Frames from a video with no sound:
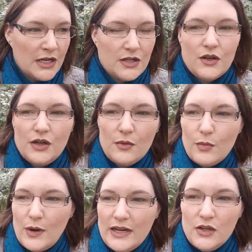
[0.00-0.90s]
So your
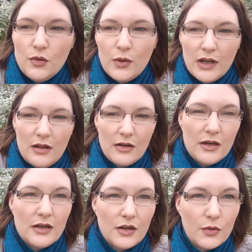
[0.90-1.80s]
brain will
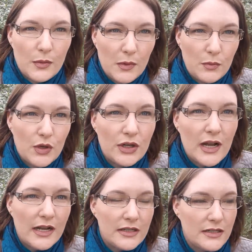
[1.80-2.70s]
remember
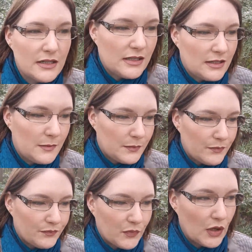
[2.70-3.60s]
that
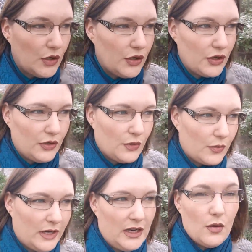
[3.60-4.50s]
you know,
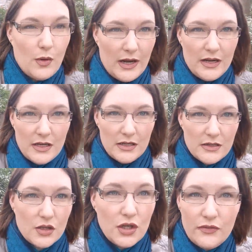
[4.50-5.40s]
running away
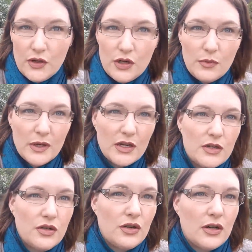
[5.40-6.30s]
is good for you
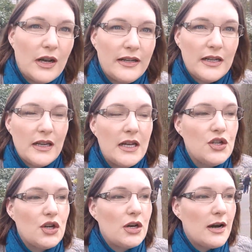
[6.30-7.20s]
because you're not in
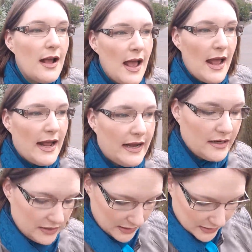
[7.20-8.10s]
danger.
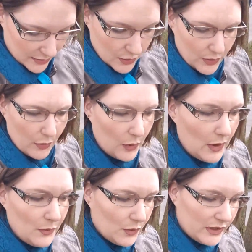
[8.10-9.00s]
And the
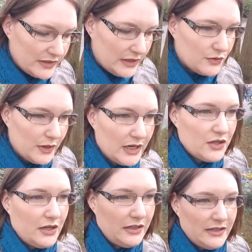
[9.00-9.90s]
problem with this
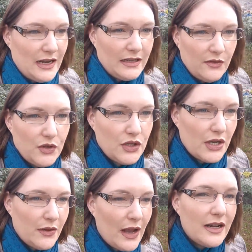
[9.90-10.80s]
reaction is that if you
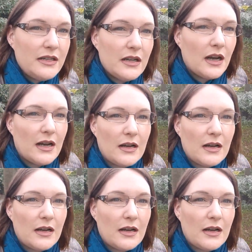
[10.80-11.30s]
do that,